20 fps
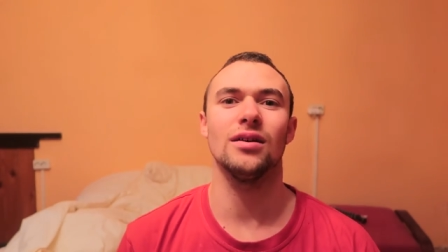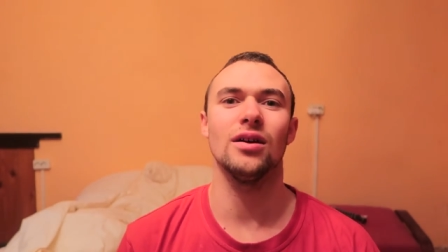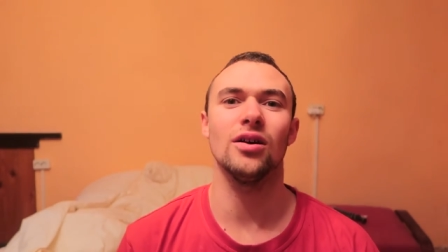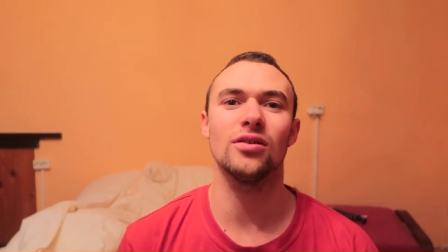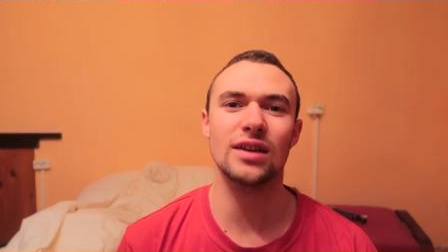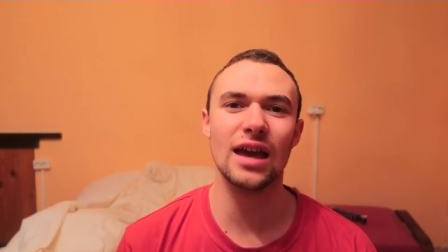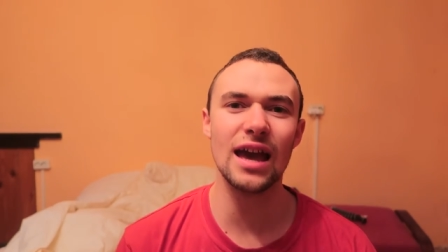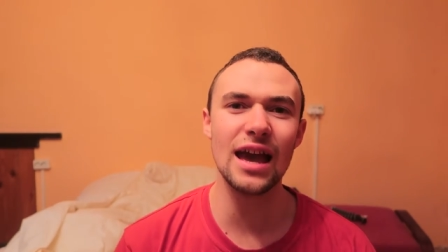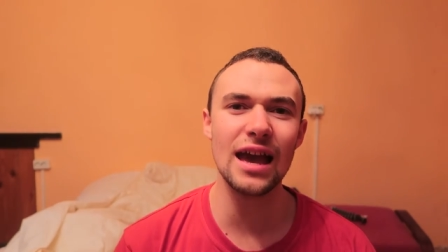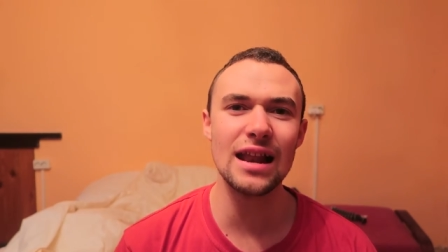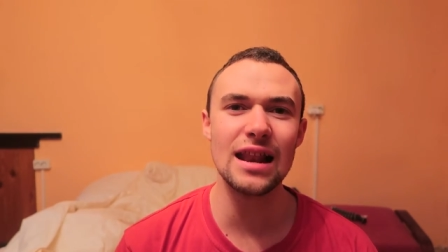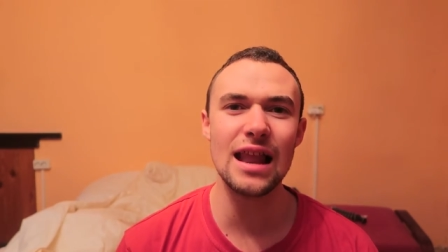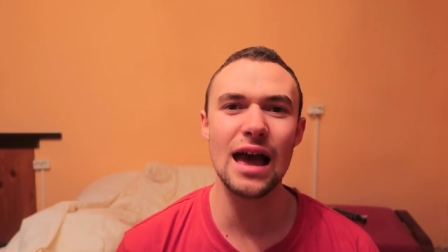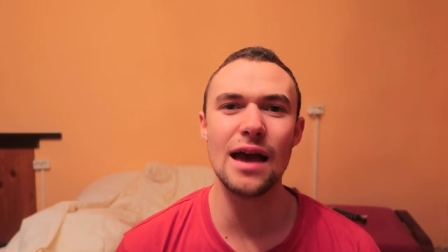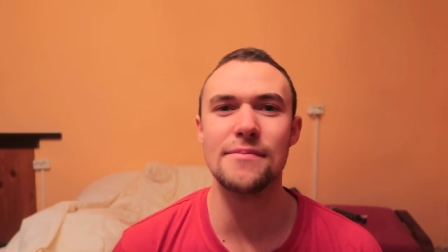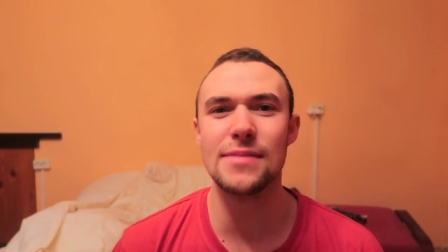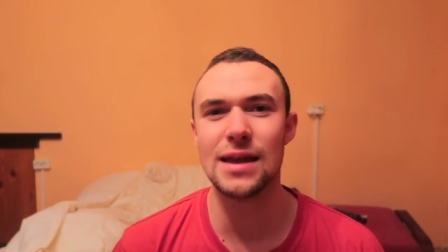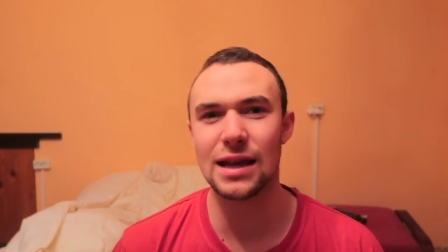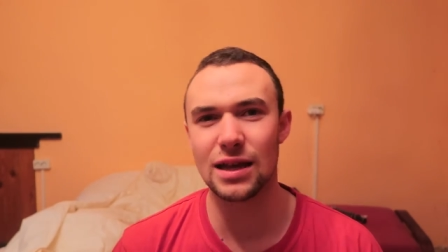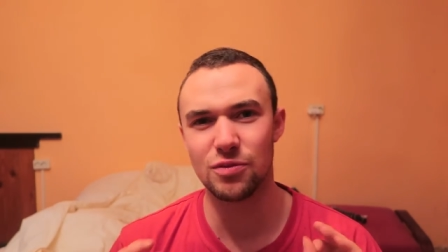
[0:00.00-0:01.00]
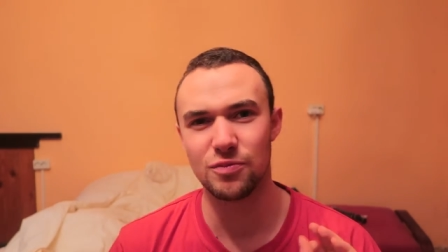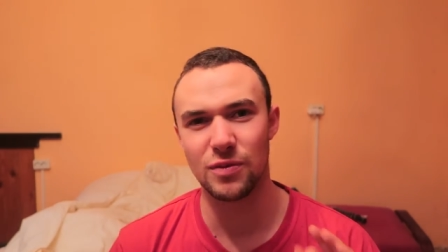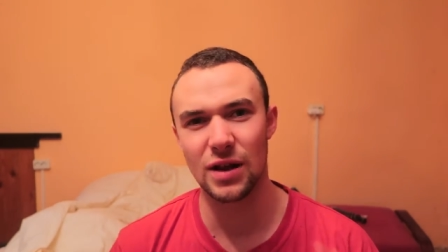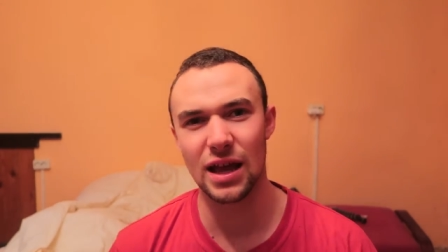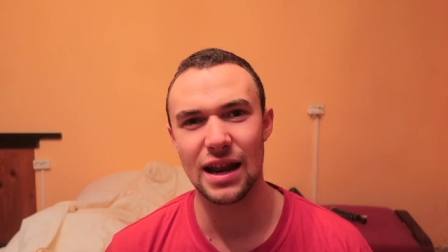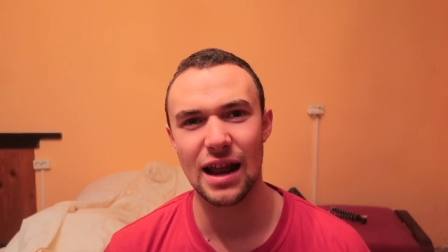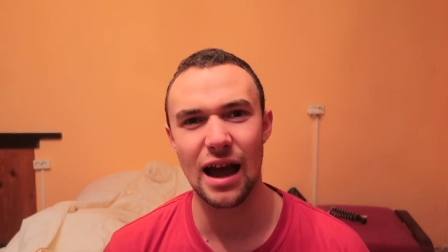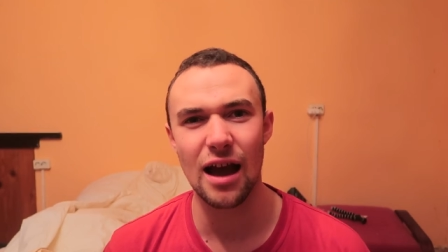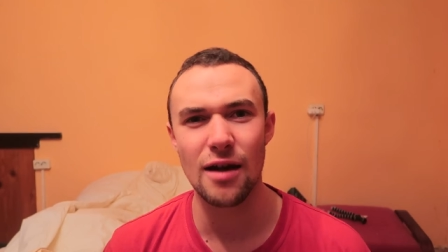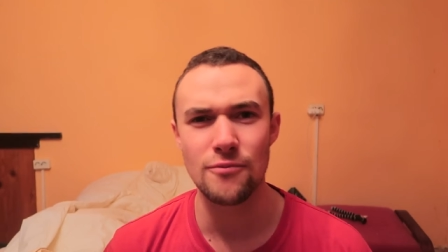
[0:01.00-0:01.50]
Okay, let me
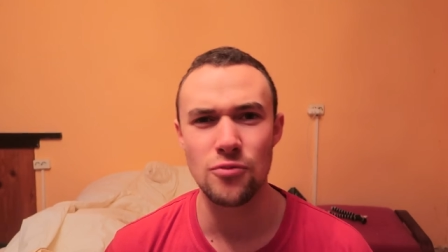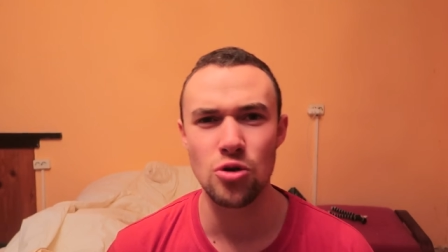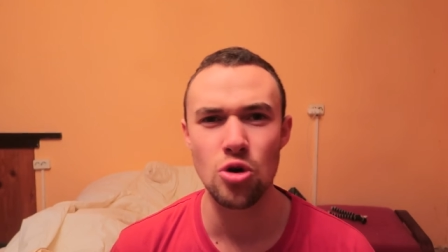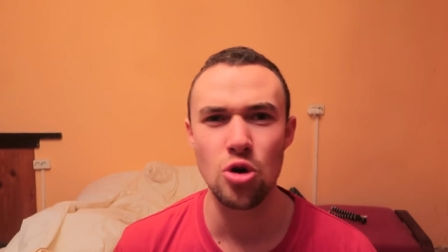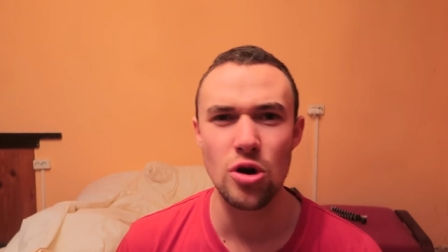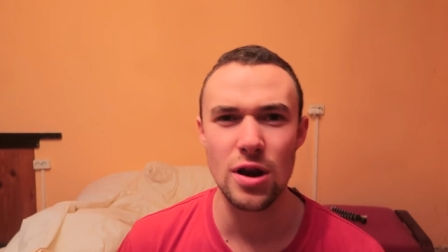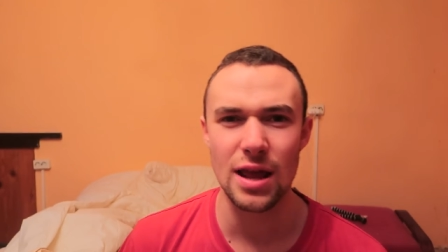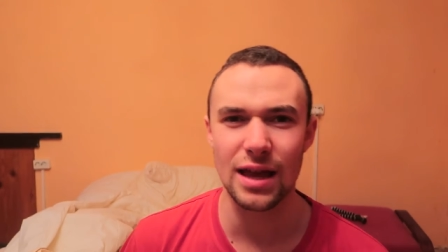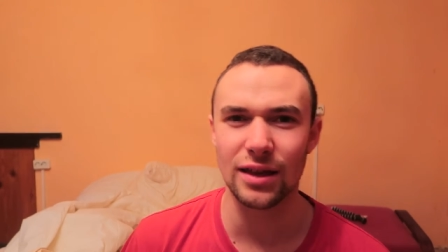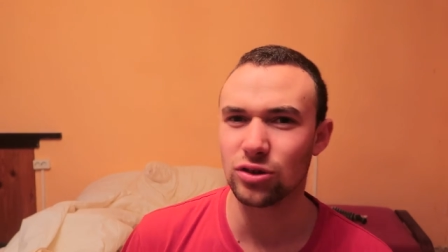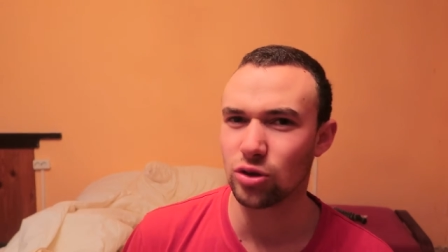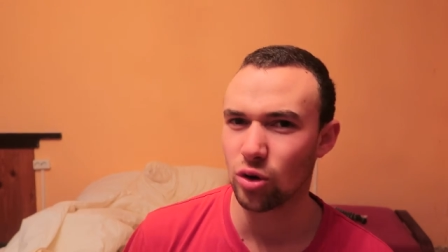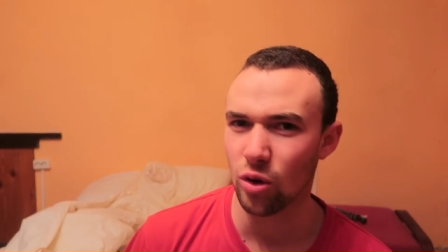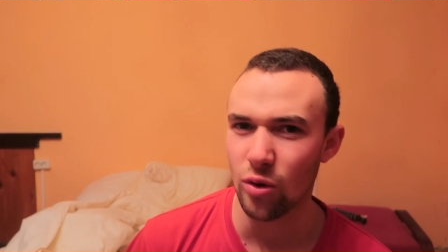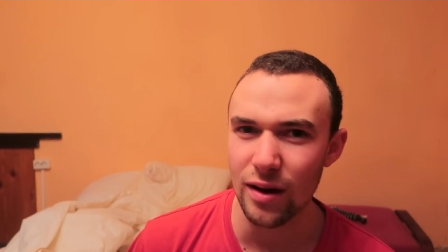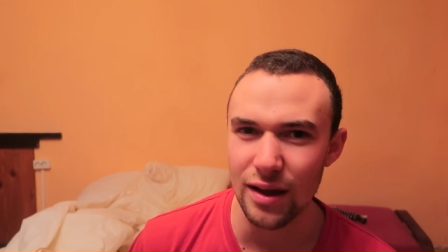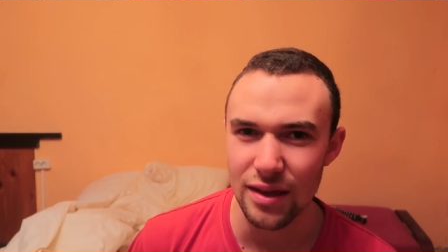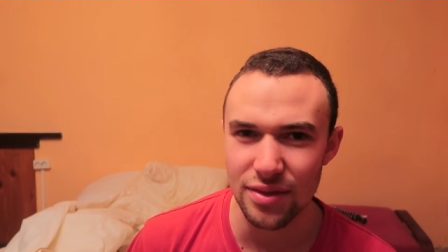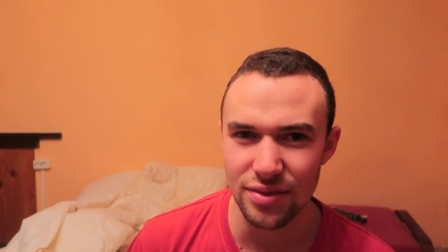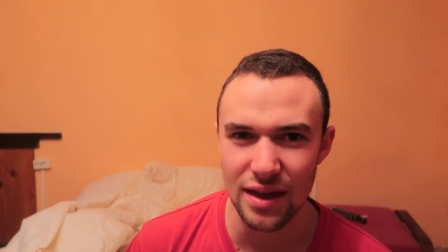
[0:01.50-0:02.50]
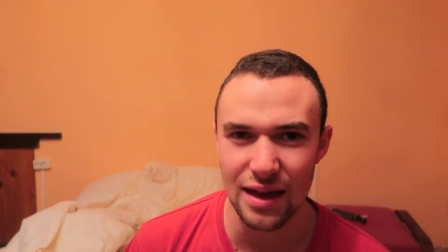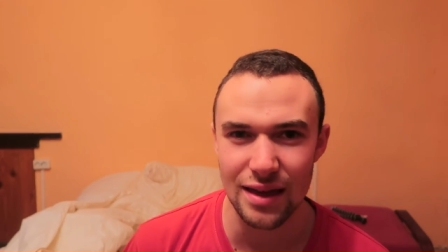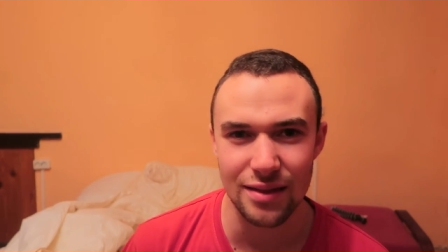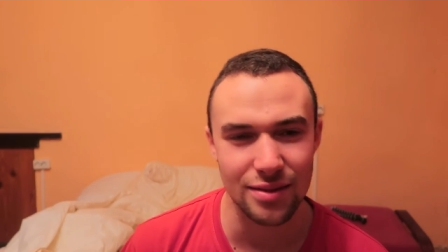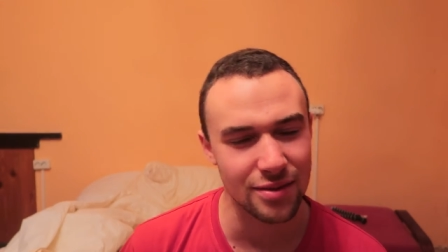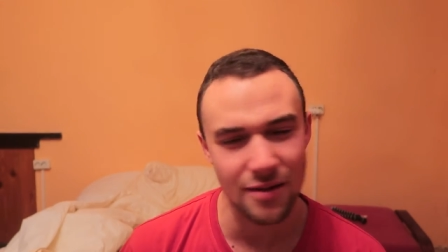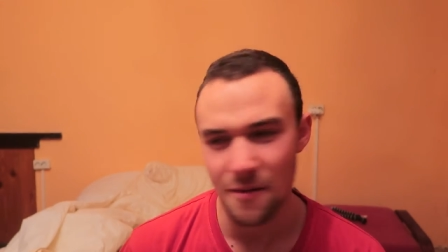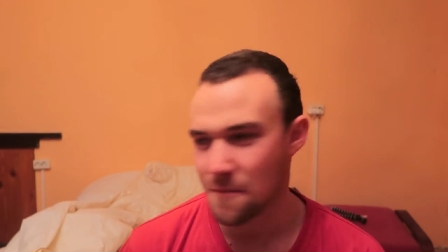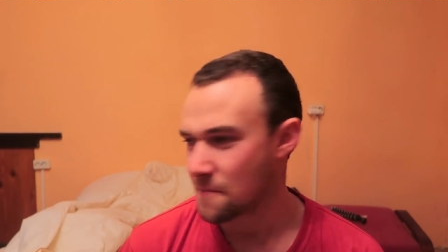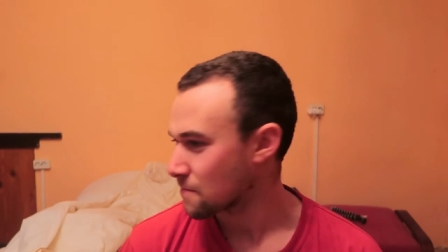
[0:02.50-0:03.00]
explain how Moon in Taurus
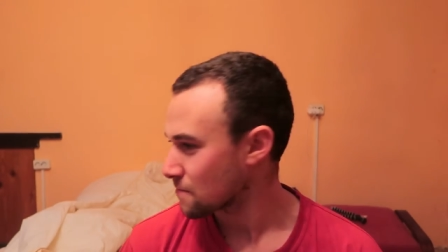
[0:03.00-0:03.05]
is.